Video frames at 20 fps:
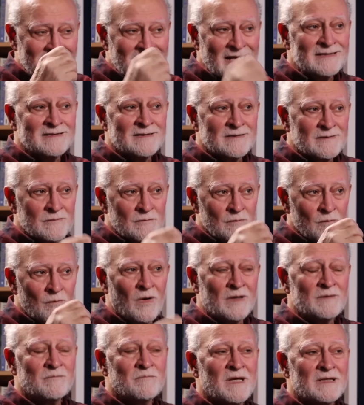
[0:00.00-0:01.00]
That's
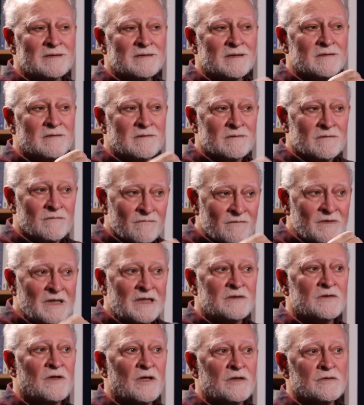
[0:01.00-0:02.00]
what makes it
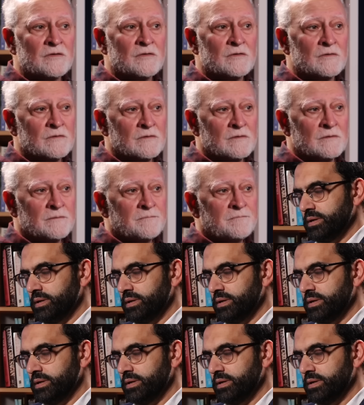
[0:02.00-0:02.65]
very dangerous.